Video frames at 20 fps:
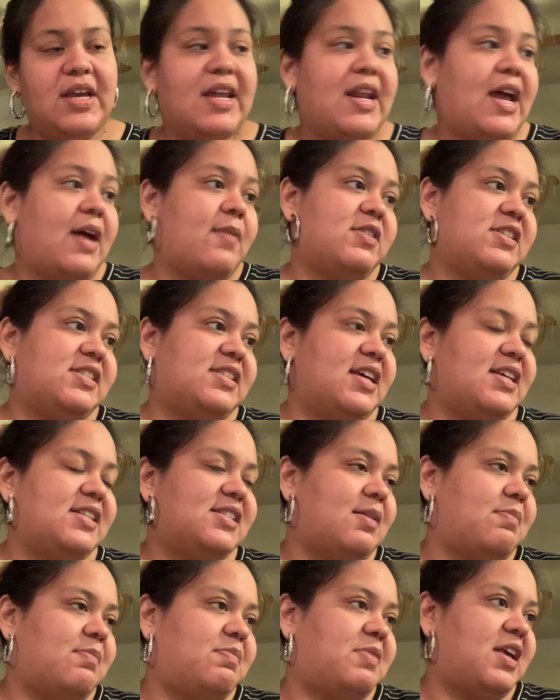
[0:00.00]
and I would say
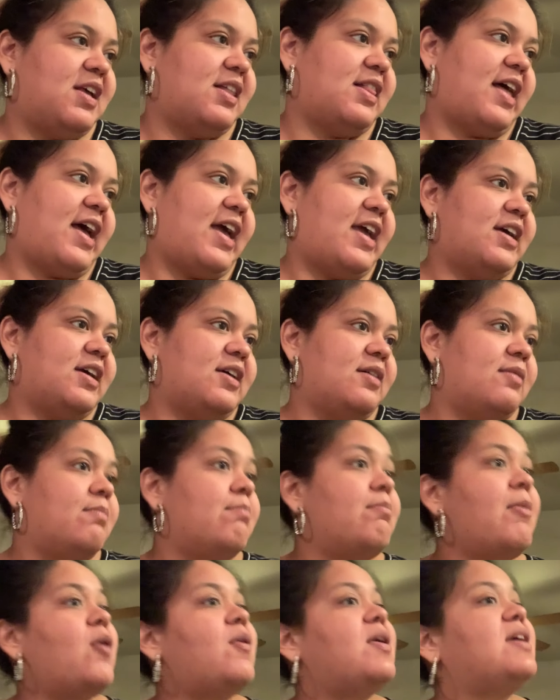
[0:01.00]
something like
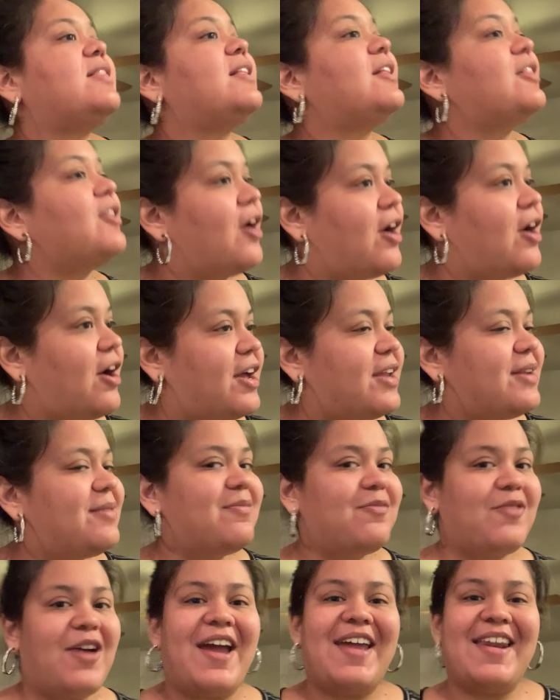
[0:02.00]
mowing the lawn,
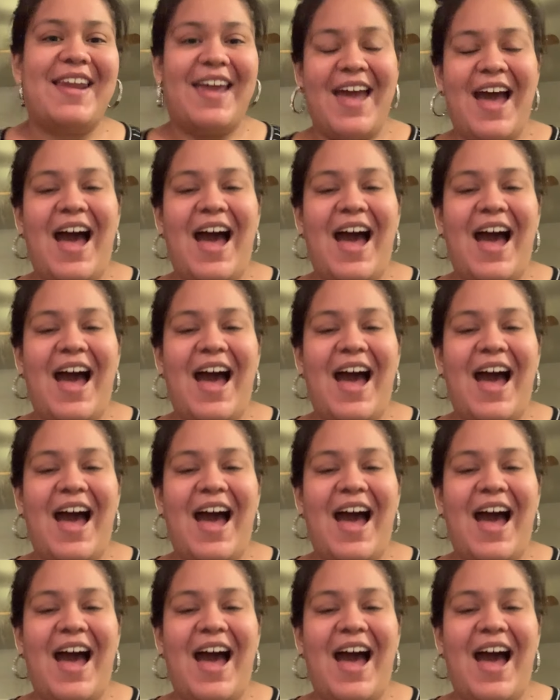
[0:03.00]
right?